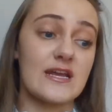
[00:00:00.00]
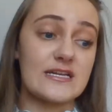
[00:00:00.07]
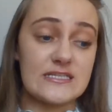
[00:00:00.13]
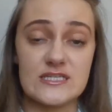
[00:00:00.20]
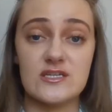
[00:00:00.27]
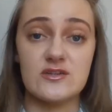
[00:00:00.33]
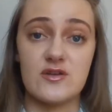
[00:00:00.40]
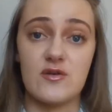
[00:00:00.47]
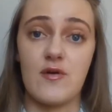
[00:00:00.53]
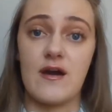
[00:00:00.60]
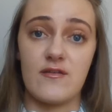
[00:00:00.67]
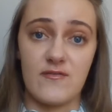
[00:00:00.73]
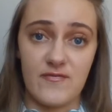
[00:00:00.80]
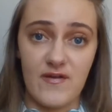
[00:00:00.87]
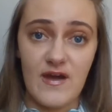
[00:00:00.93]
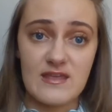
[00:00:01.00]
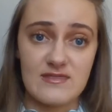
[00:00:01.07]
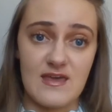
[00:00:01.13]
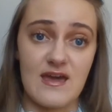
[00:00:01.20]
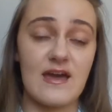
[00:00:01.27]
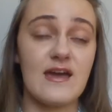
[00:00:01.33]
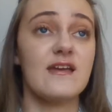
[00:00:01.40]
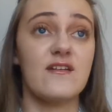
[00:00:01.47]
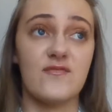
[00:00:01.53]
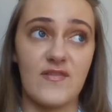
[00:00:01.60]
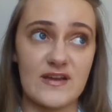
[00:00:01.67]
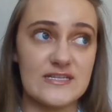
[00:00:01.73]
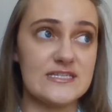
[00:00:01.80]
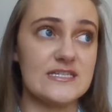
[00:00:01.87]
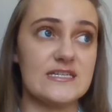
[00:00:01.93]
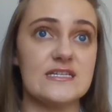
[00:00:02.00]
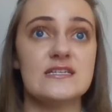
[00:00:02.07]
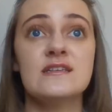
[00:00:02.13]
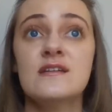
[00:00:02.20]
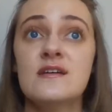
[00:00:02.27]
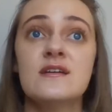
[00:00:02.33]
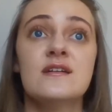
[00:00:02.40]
I didn't know how to find that. If I did,